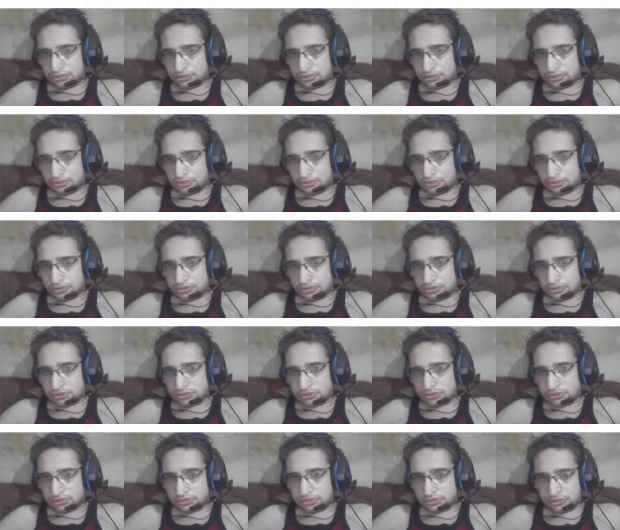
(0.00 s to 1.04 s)

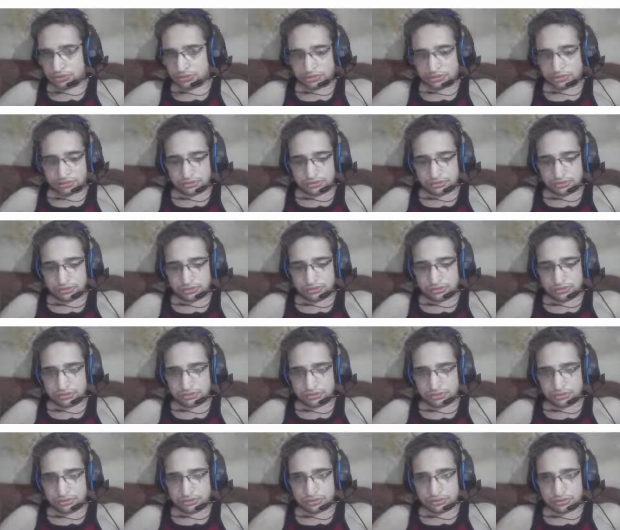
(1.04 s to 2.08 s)

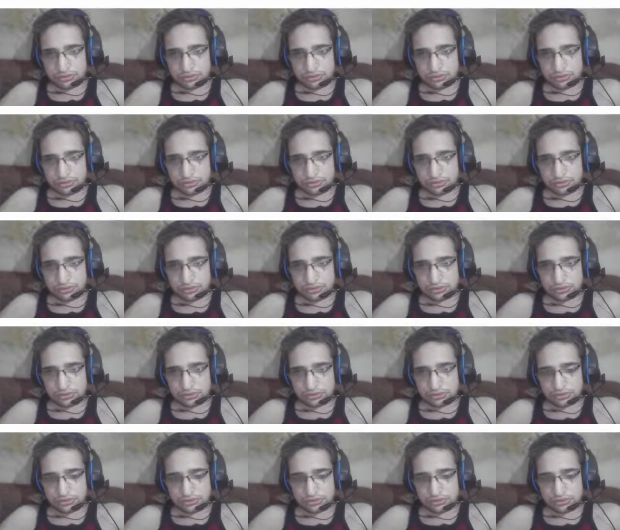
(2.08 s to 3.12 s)

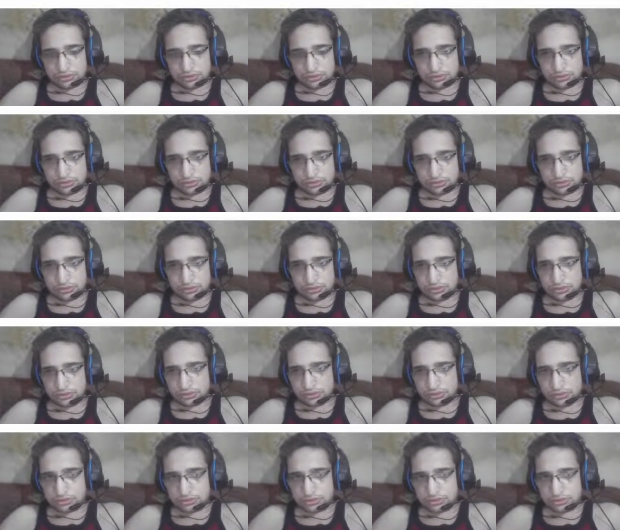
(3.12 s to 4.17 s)

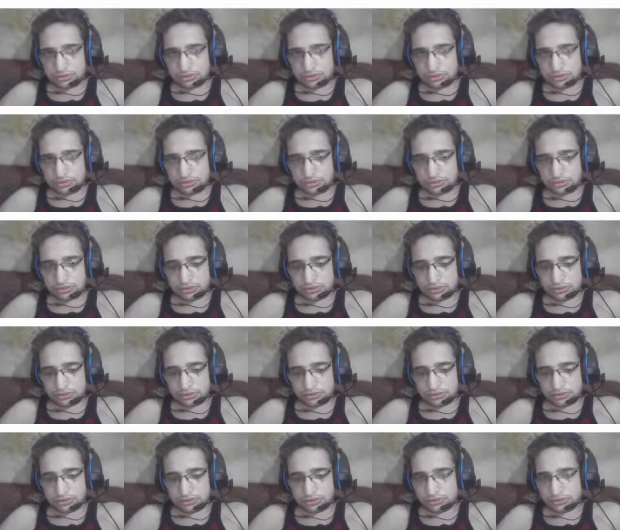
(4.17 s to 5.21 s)

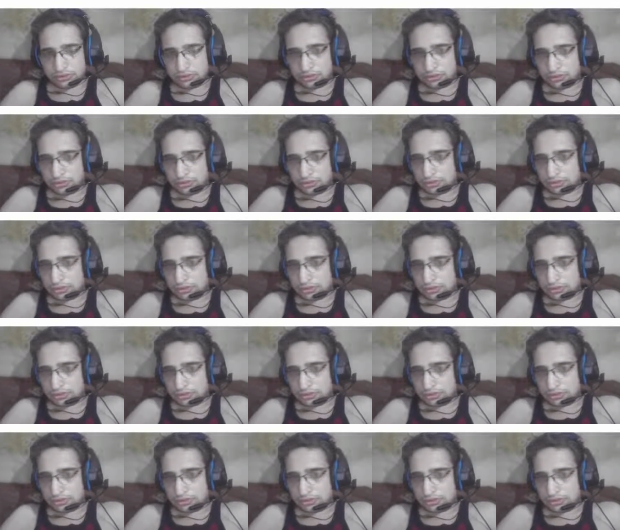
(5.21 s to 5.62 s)
No one is speaking in this clip.